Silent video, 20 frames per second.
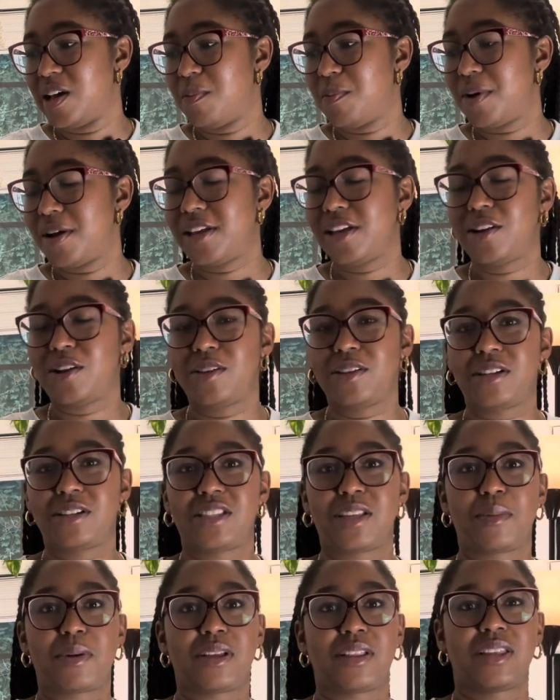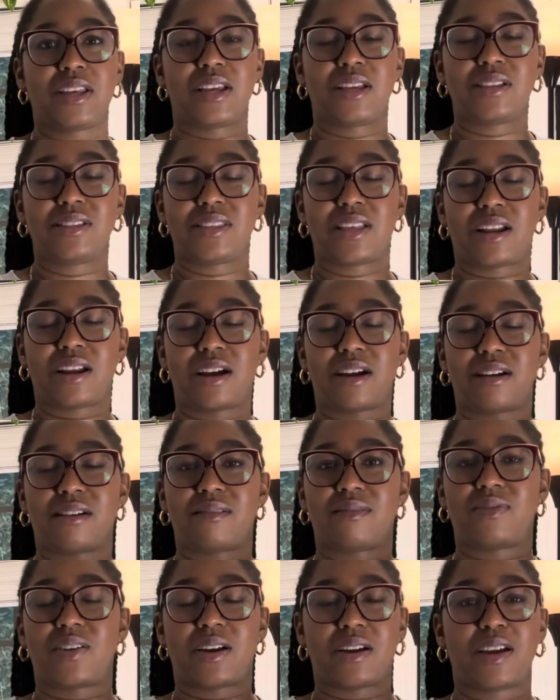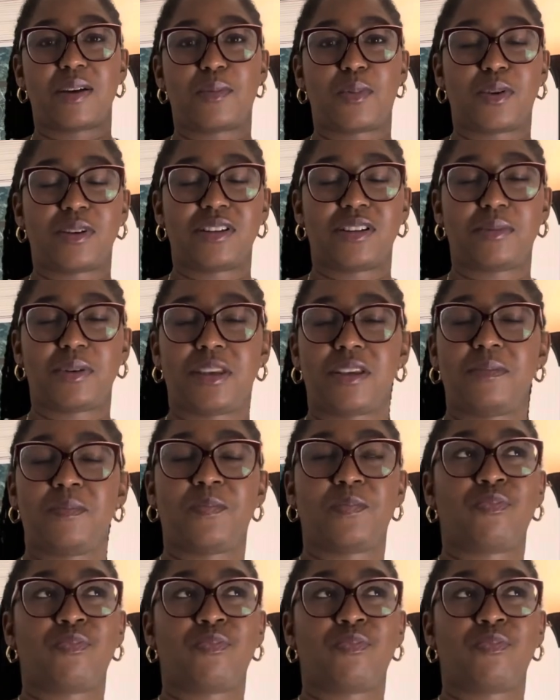But, there's some other things that are very important to me